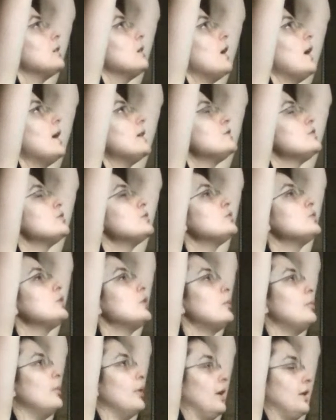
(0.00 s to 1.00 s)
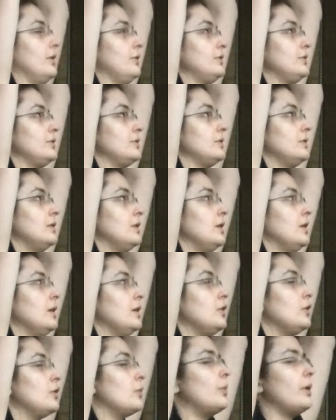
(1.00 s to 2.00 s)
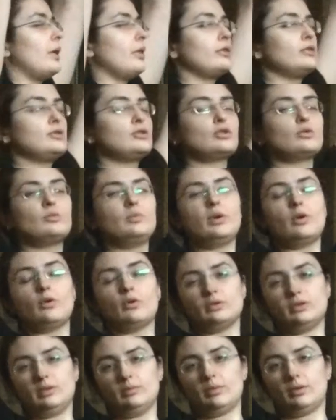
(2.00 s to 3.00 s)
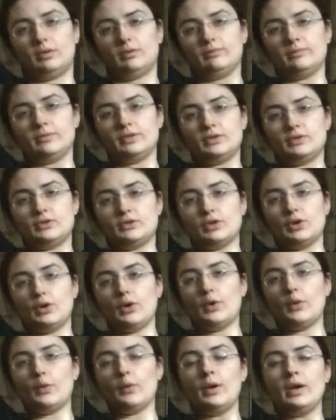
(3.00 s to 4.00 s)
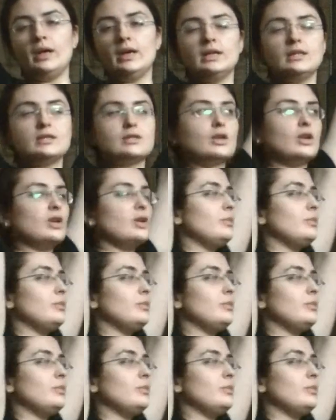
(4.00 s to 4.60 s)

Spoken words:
as you do your breath should be audible. So it's going to